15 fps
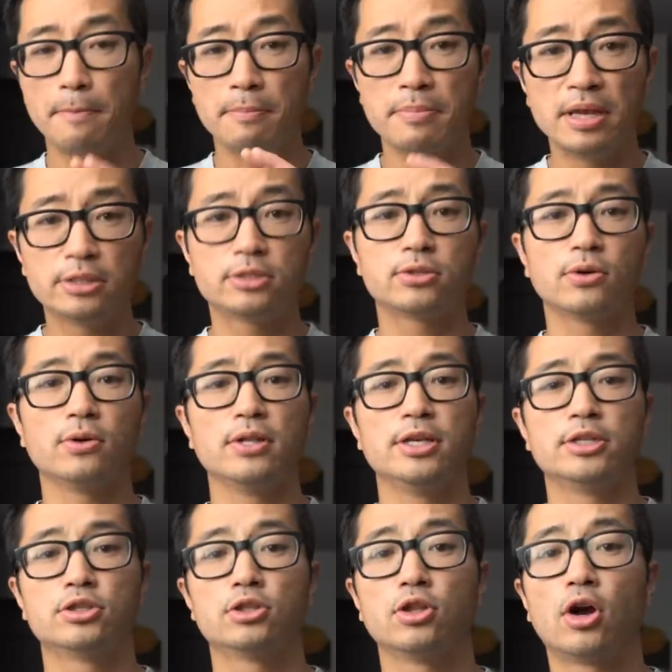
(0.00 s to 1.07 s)
midsole
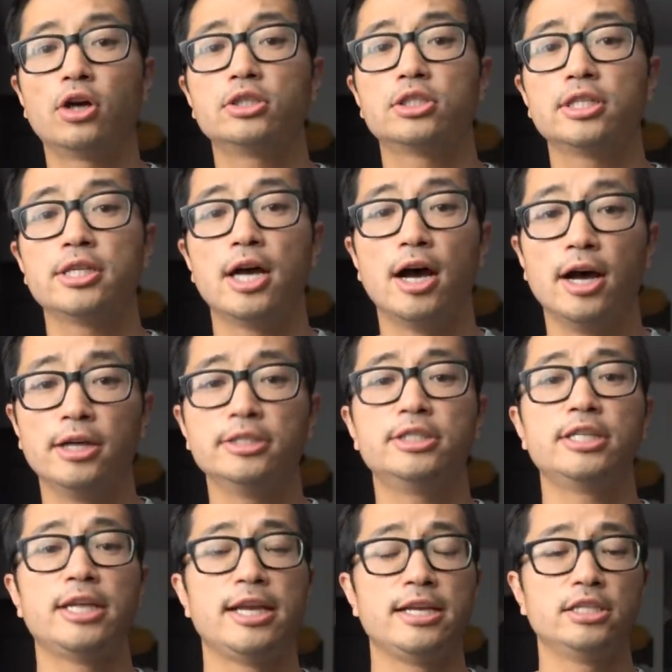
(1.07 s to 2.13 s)
is largely
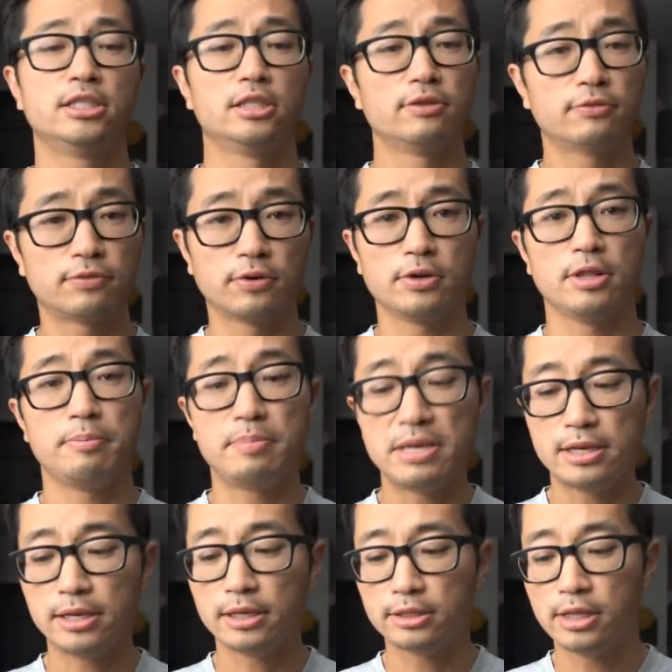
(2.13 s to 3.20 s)
unchanged for the
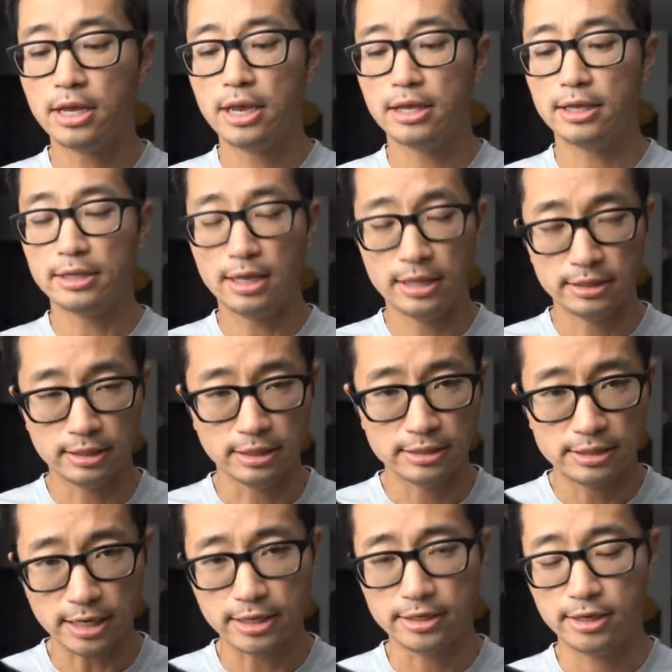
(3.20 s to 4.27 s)
Beacon in the
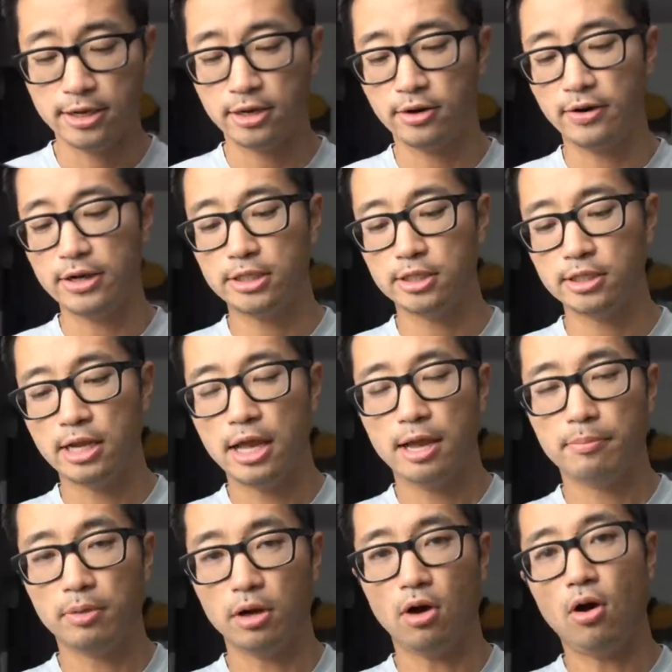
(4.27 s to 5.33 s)
second iteration,
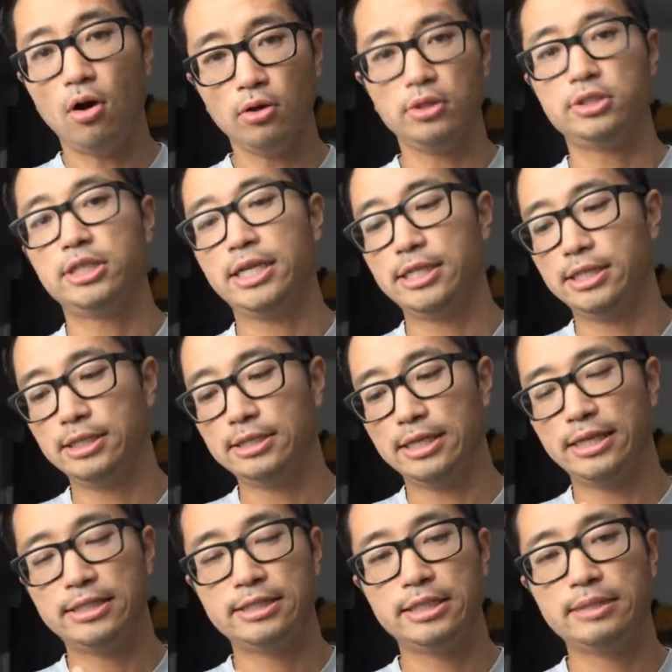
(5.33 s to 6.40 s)
but all the changes,
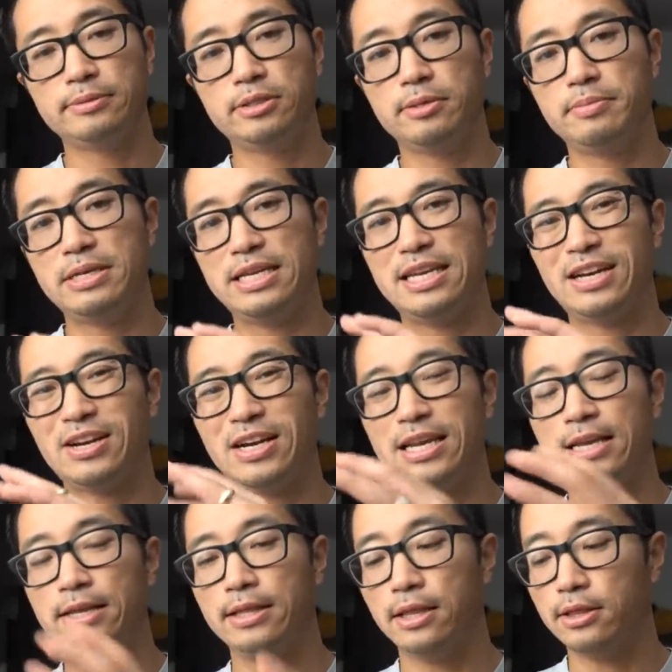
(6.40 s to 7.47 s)
it seems to be, are
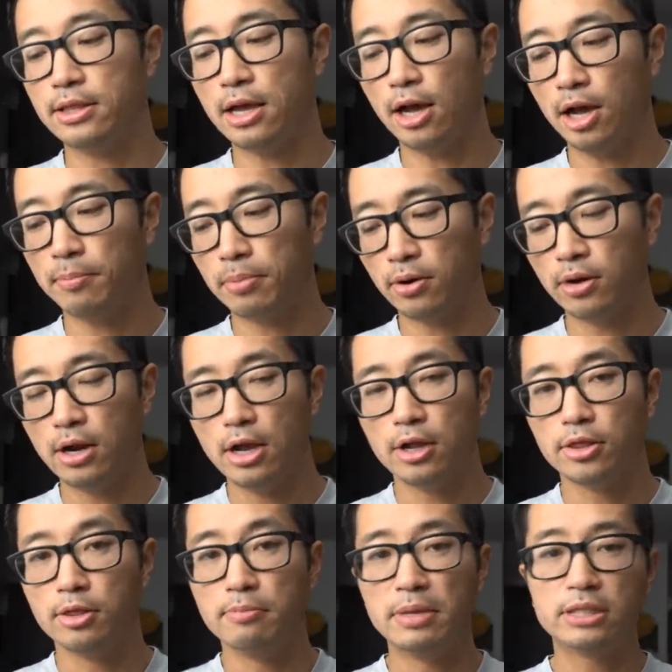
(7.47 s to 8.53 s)
in the upper.
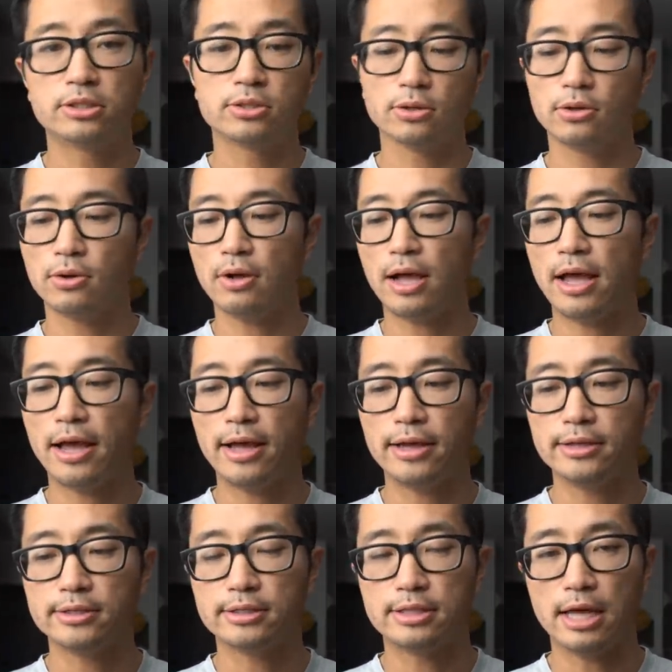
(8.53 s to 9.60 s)
The midsole
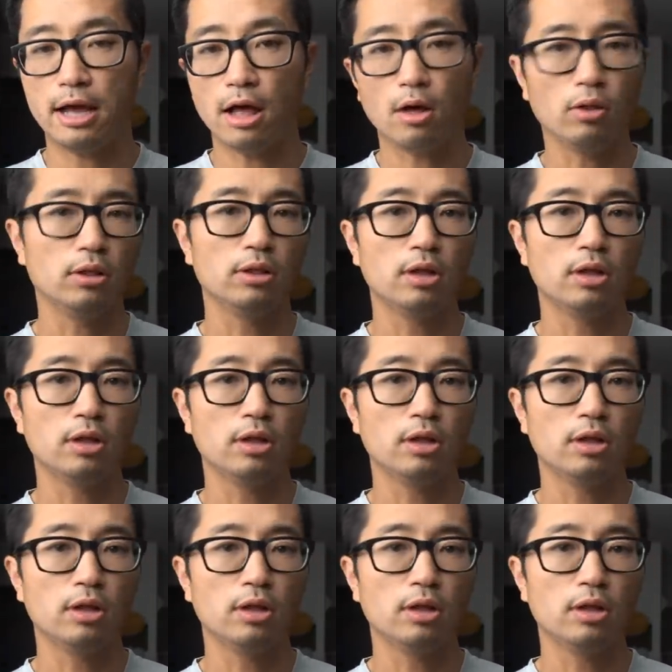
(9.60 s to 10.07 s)
has that